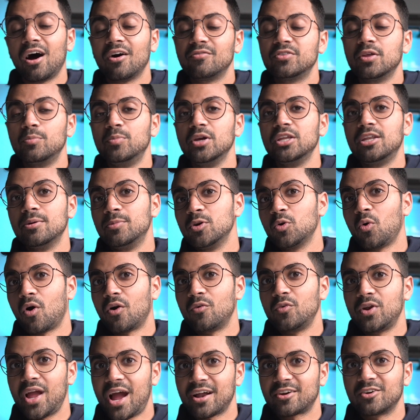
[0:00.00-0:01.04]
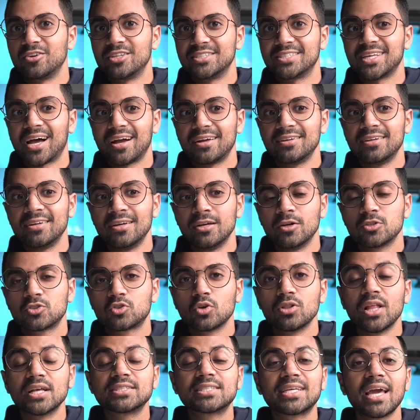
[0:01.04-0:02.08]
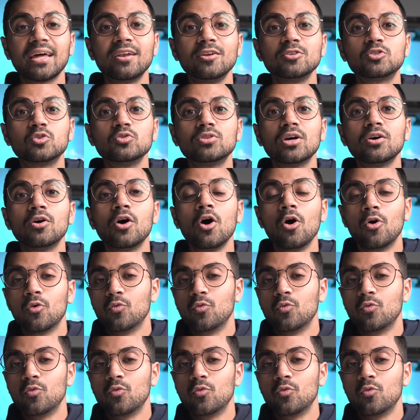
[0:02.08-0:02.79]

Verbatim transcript: of the BWR reactor design. So let's get into the